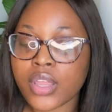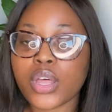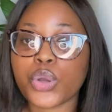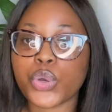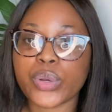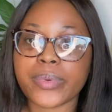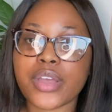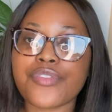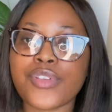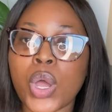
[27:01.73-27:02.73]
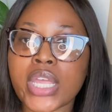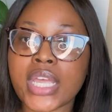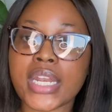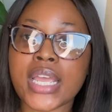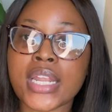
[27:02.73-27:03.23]
the good way of locking
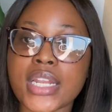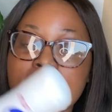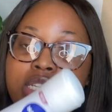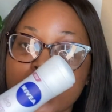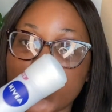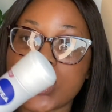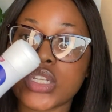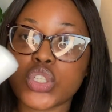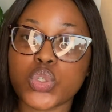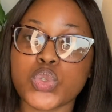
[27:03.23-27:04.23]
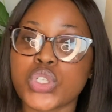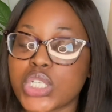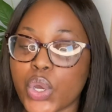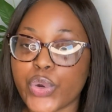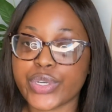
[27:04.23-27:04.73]
it in is using 2
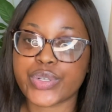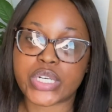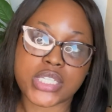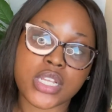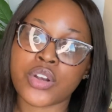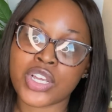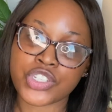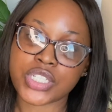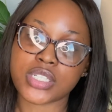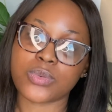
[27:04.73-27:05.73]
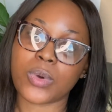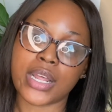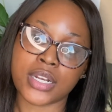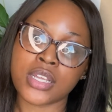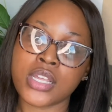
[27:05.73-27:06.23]
deodorants and not just
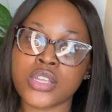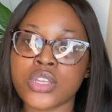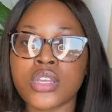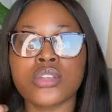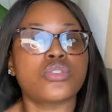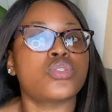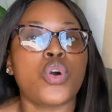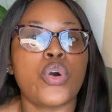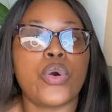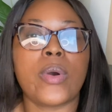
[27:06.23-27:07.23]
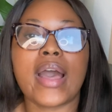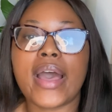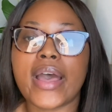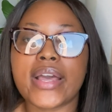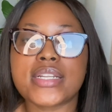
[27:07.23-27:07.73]
one. So,
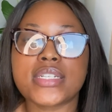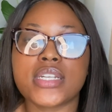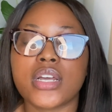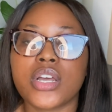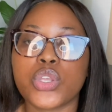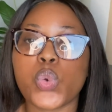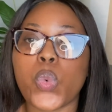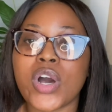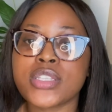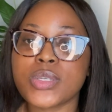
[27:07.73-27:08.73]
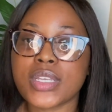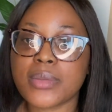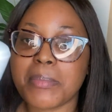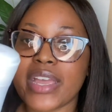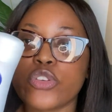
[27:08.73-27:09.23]
and you want to
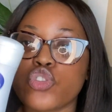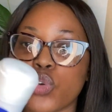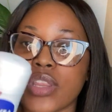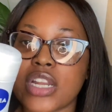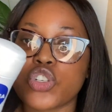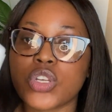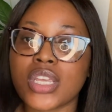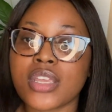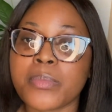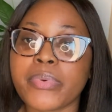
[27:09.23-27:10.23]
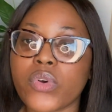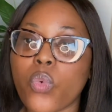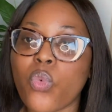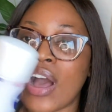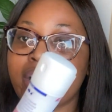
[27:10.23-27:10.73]
make sure that you keep
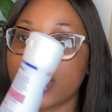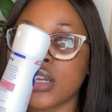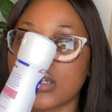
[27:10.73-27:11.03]
one